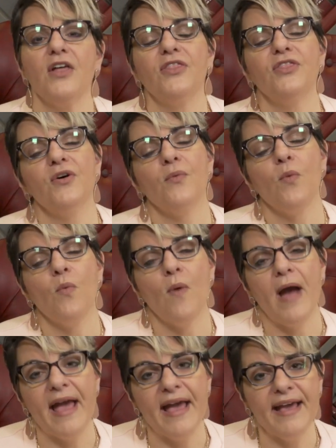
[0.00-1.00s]
The
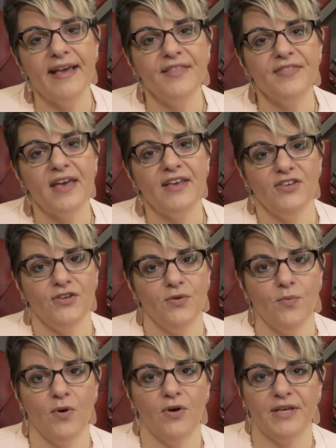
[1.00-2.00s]
way that you
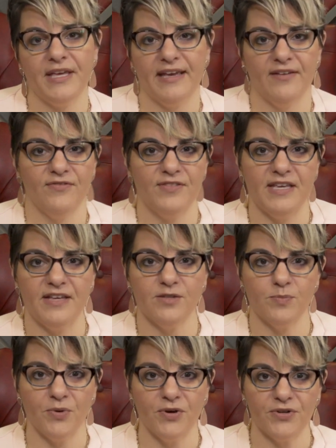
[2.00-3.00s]
will give
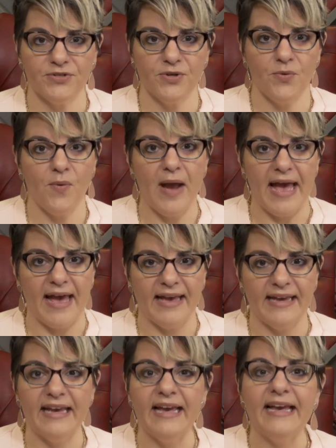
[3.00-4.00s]
these books
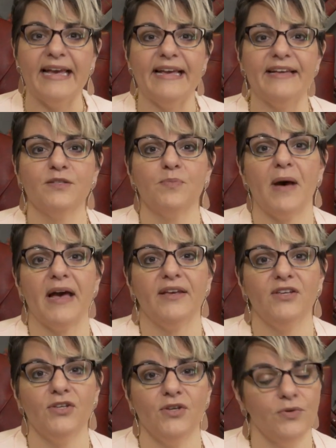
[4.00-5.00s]
away is by
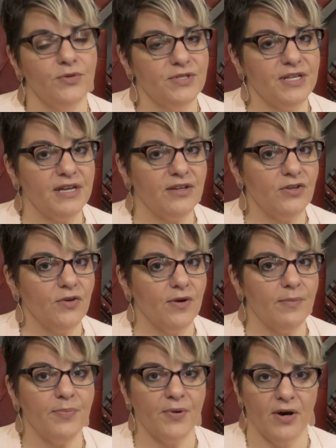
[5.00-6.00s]
using
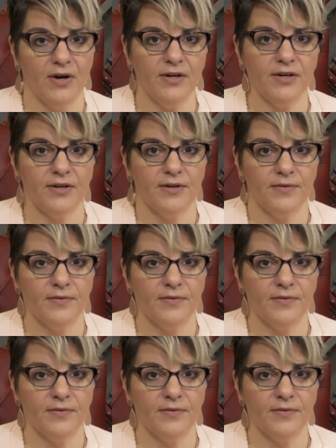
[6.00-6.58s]
your book